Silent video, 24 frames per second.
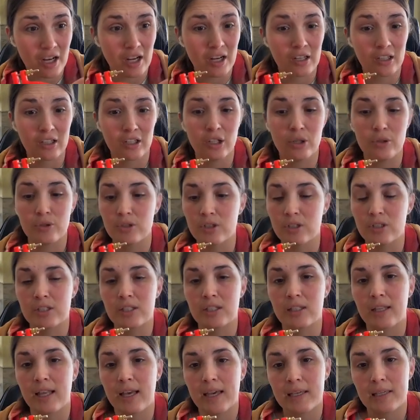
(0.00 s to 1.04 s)
are closer
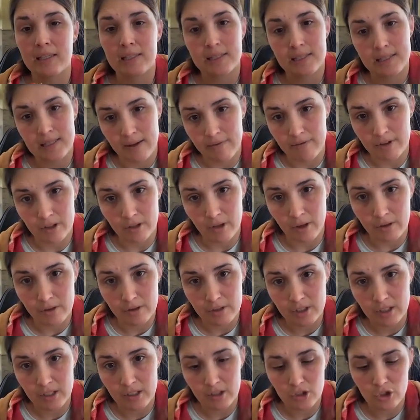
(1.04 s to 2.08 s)
to like
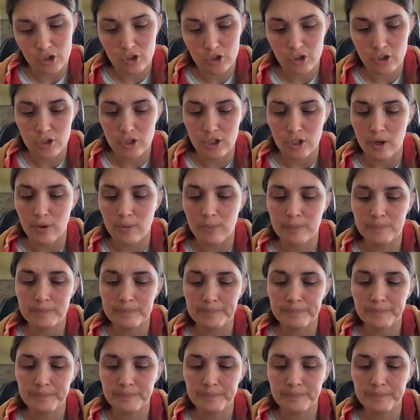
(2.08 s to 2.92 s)
$7 each. So